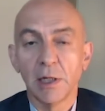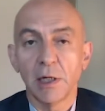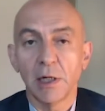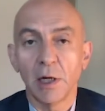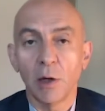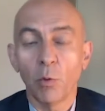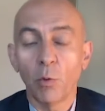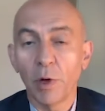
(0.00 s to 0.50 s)

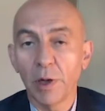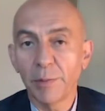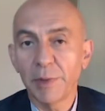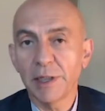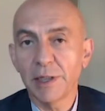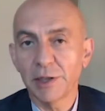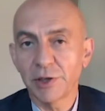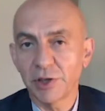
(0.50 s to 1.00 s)
One,
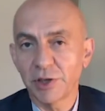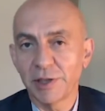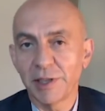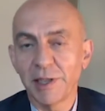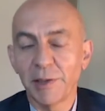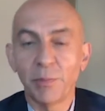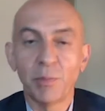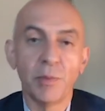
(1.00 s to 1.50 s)
because
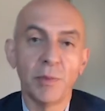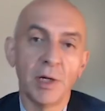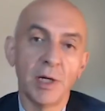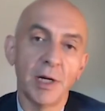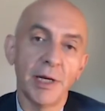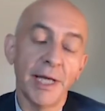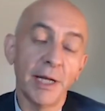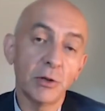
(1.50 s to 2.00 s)
the
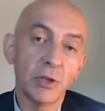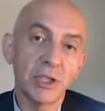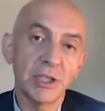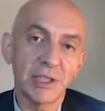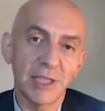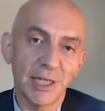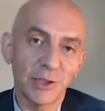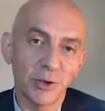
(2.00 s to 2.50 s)
energy
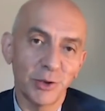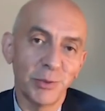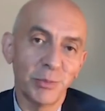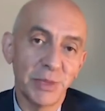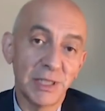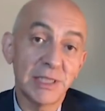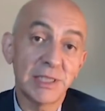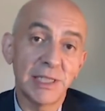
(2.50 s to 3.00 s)
sector in
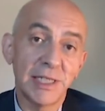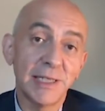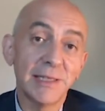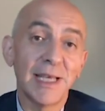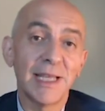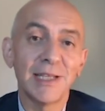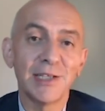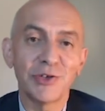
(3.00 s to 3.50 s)
BC,
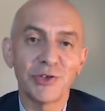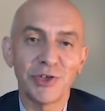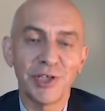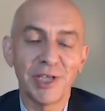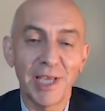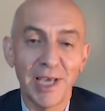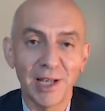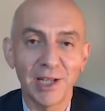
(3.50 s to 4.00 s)
that is
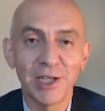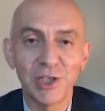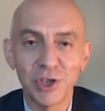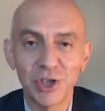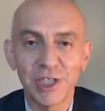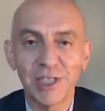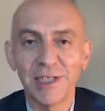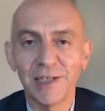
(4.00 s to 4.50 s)
the
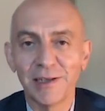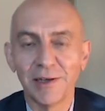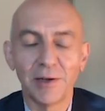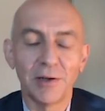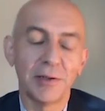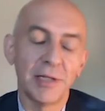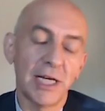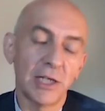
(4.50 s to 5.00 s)
LNG
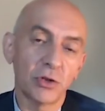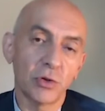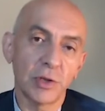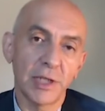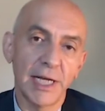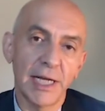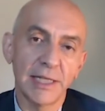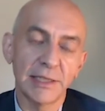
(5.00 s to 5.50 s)
or natural
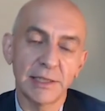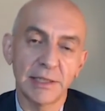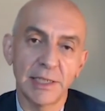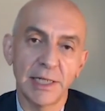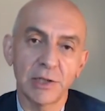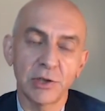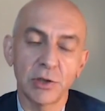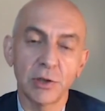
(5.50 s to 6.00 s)
gas
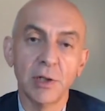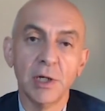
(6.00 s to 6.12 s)
sector,